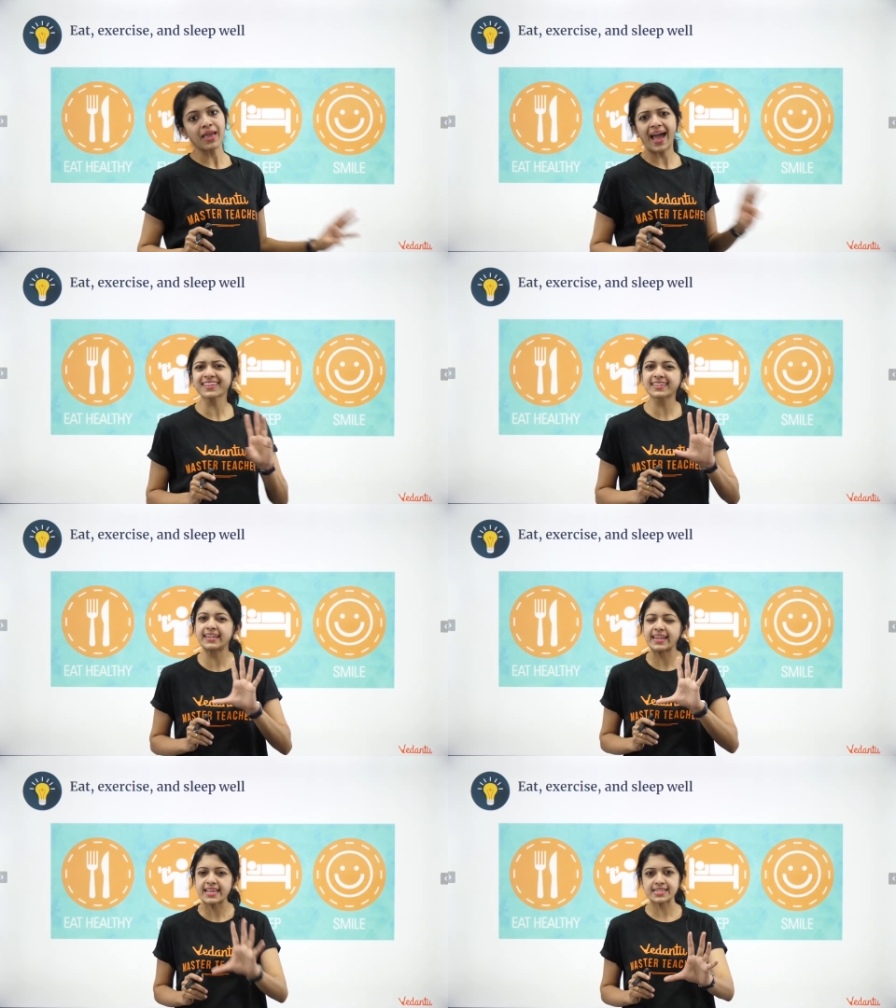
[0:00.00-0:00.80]
At
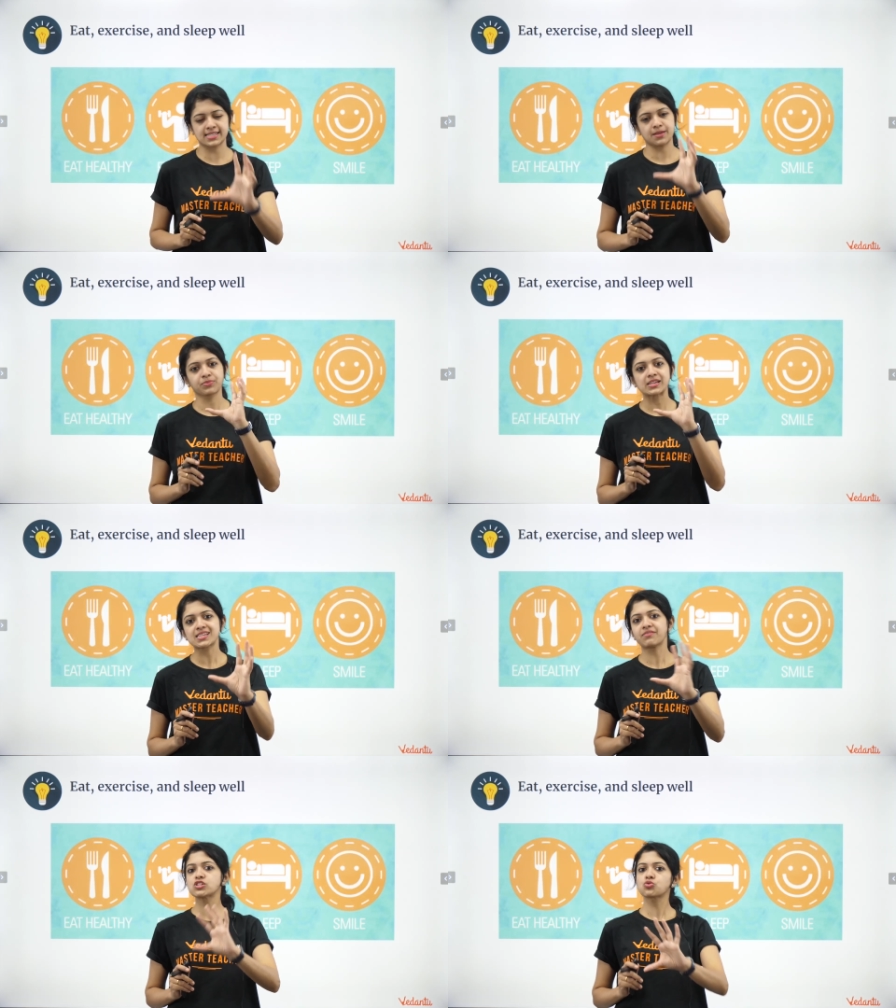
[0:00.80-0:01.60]
least
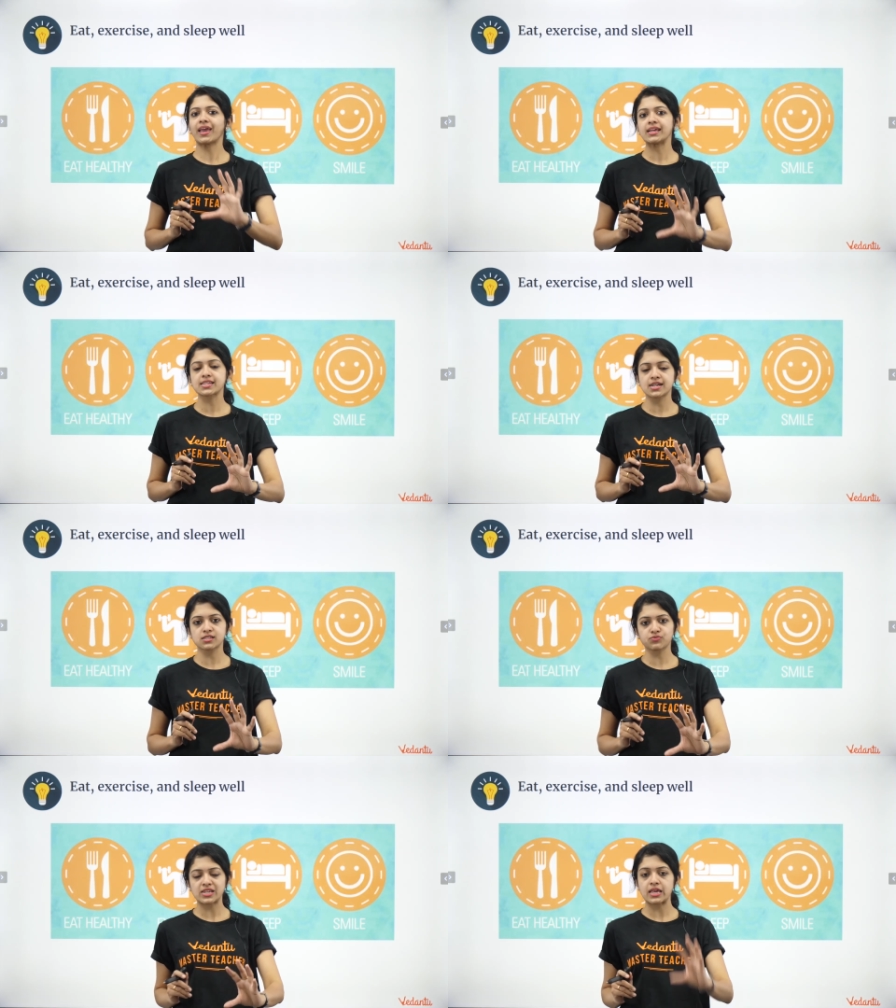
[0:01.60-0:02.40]
7 to 8
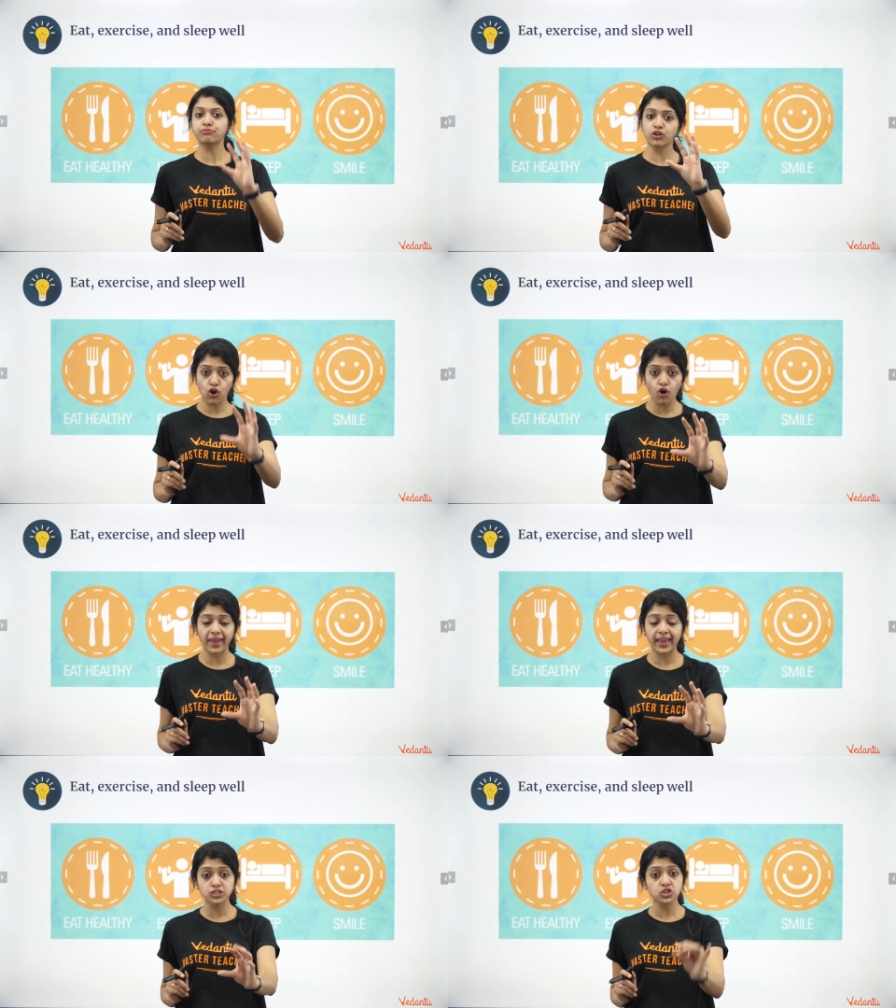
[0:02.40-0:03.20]
hours of sleep for your
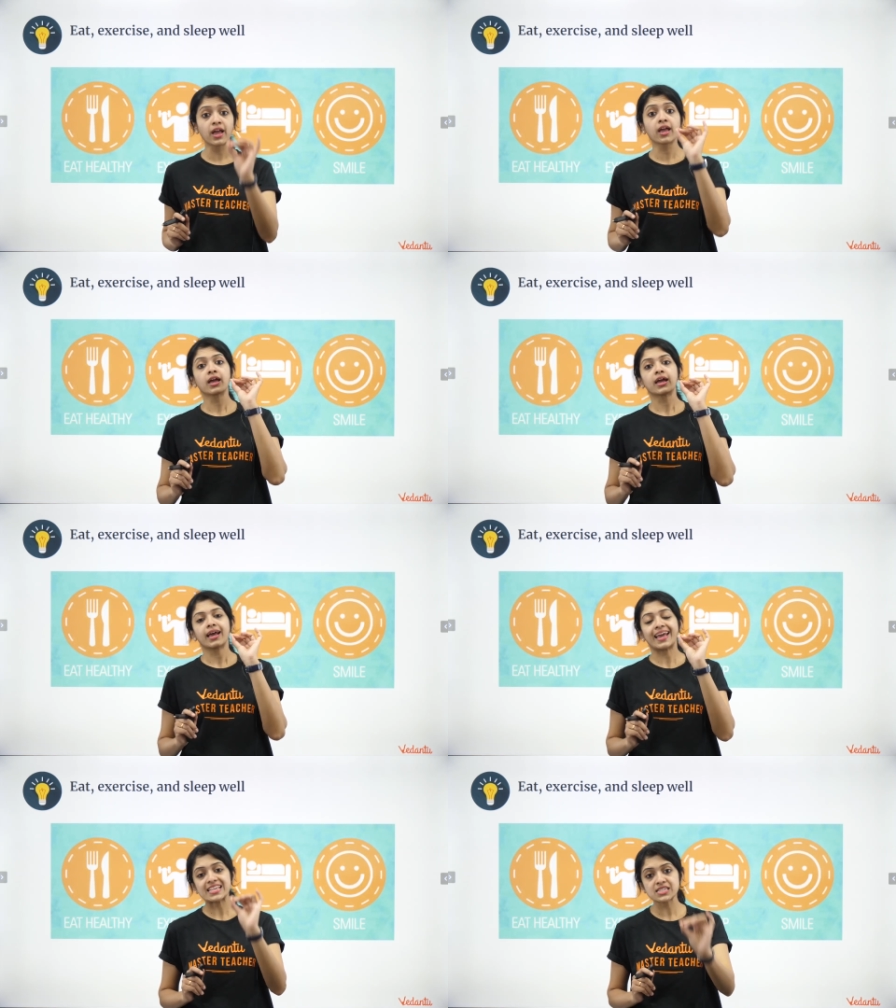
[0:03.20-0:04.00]
age
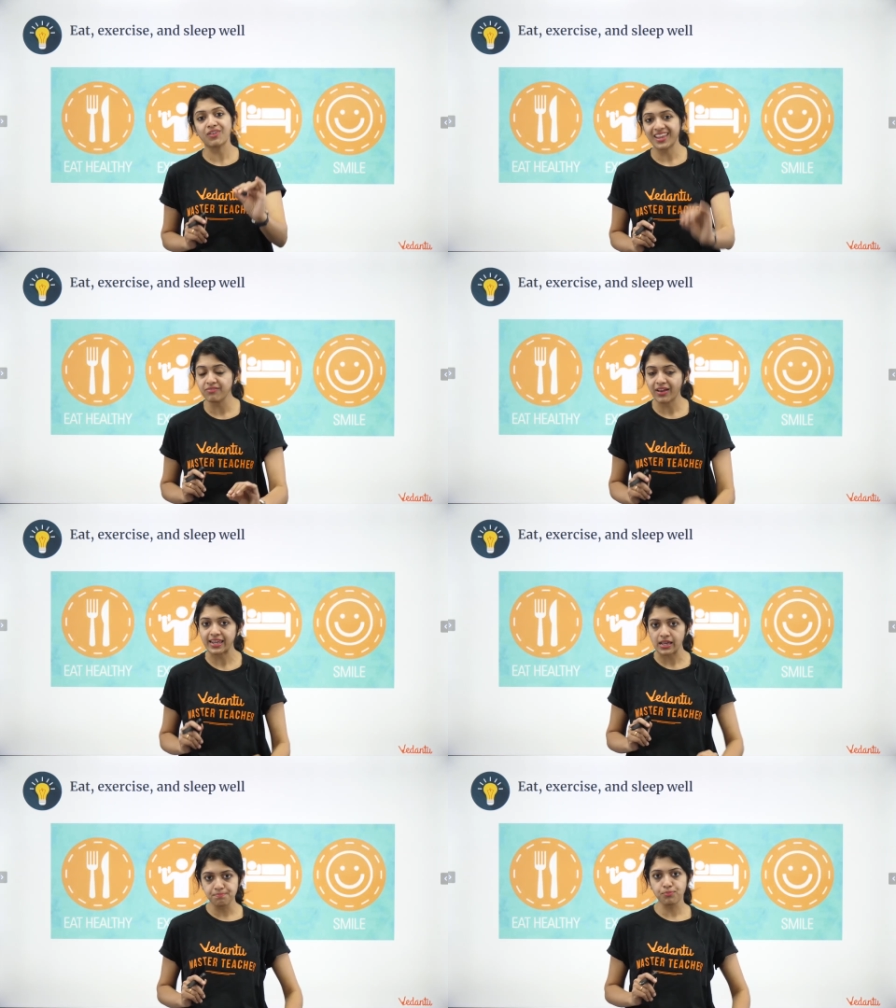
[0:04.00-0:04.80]
is very,
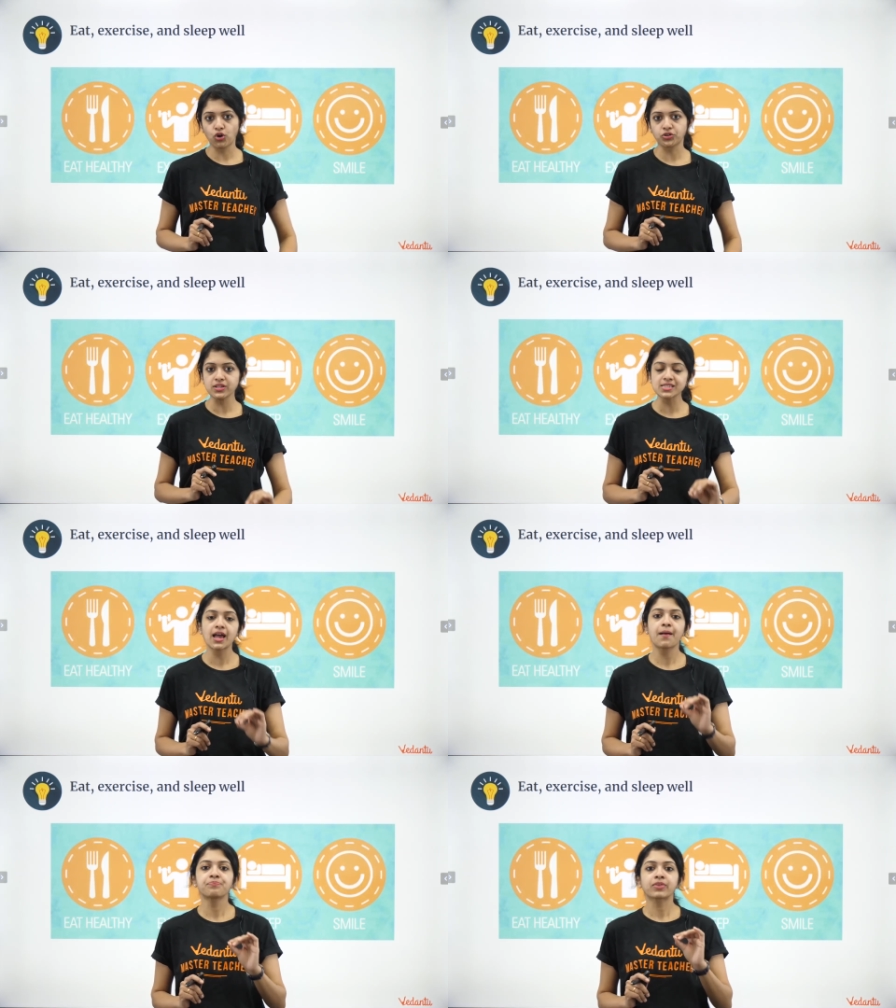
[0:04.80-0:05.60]
very important
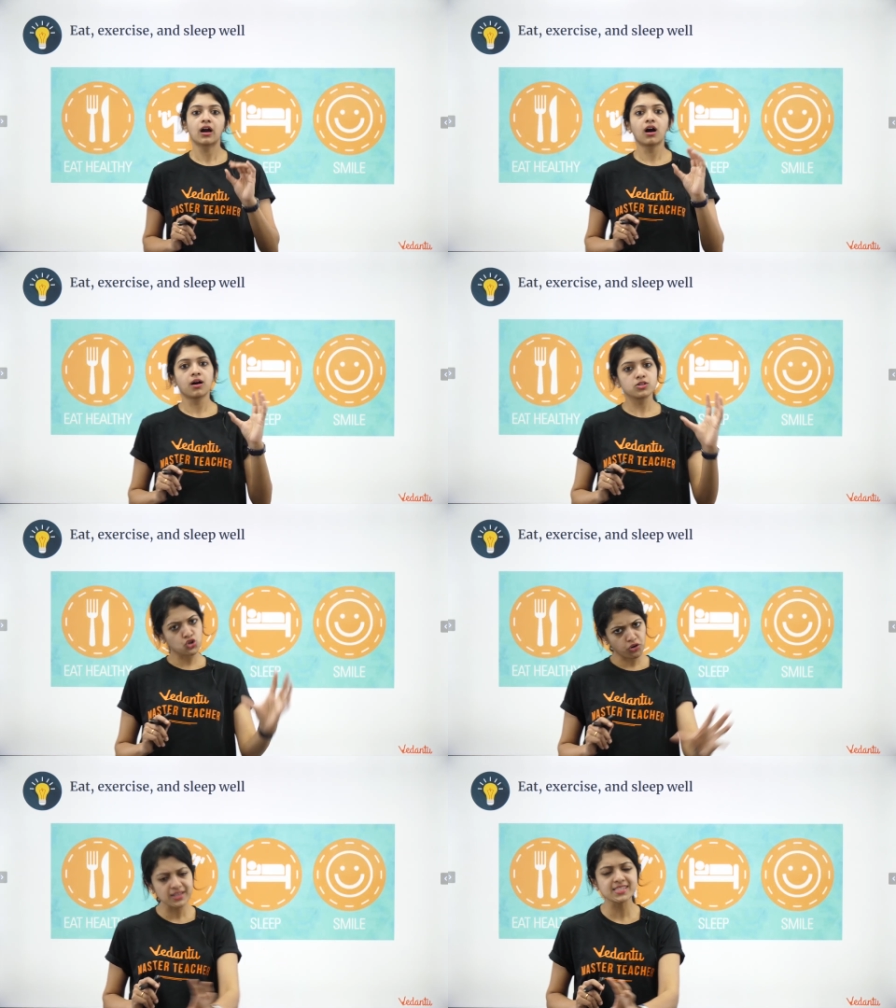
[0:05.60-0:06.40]

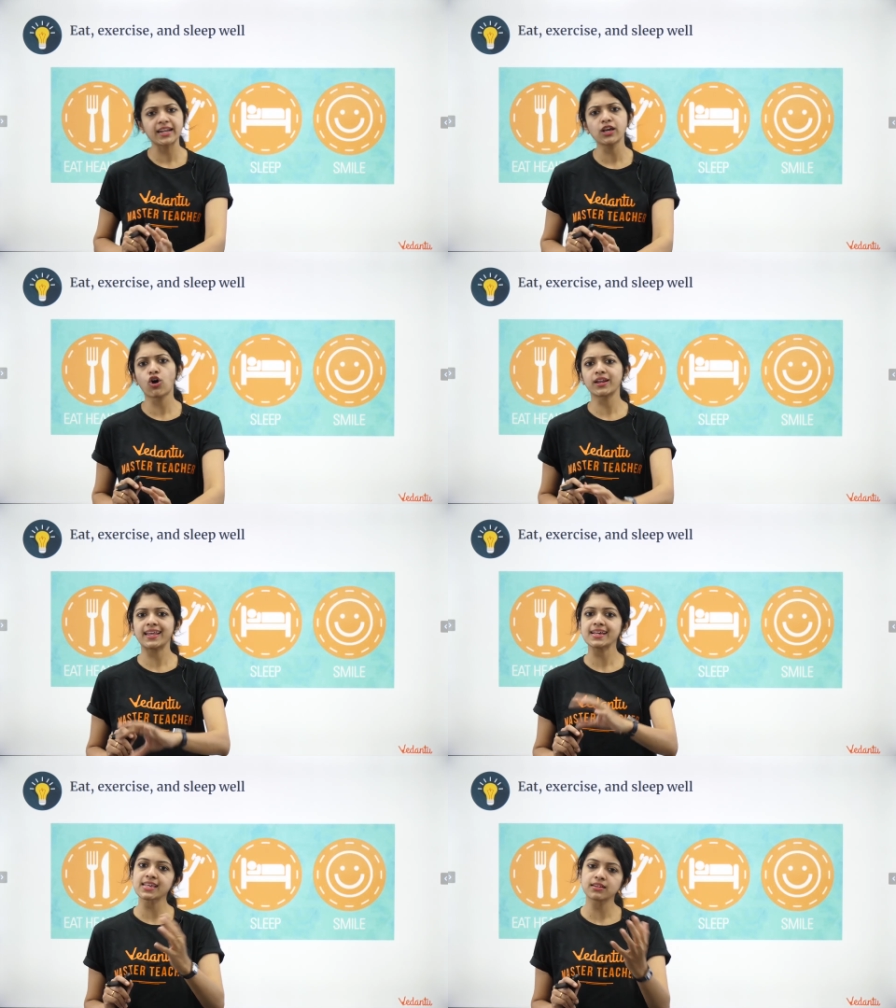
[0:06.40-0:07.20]
during study
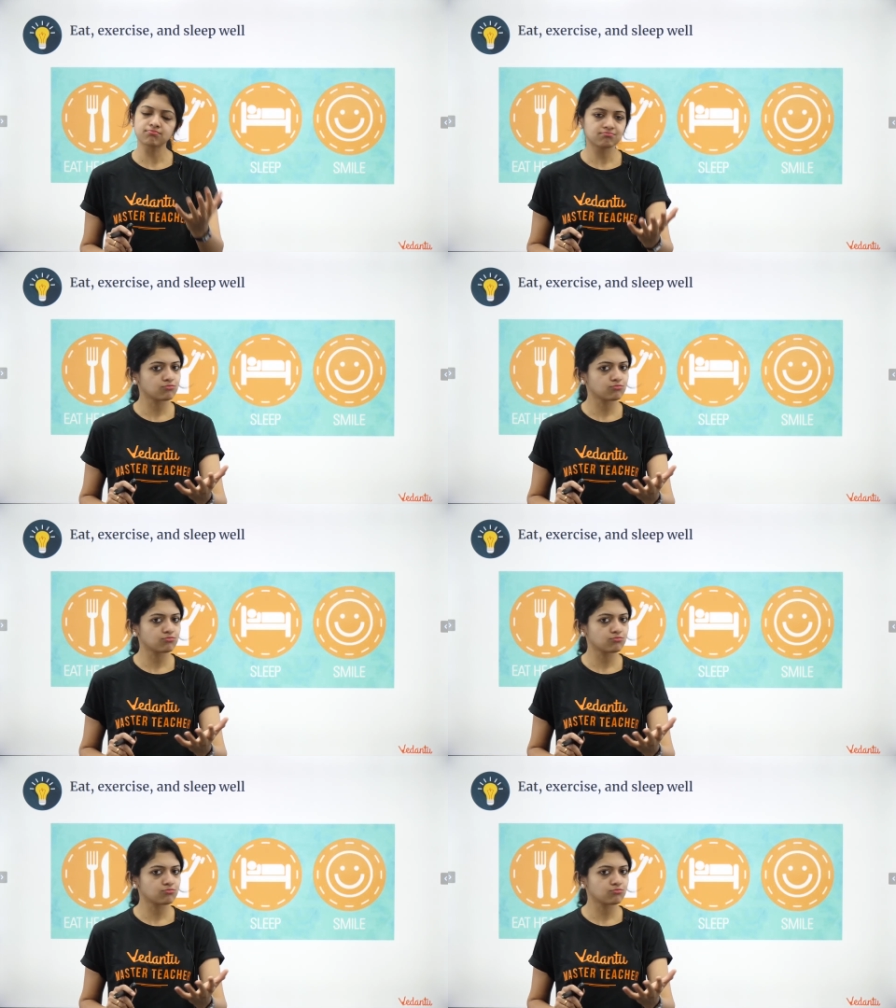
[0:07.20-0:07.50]
holidays and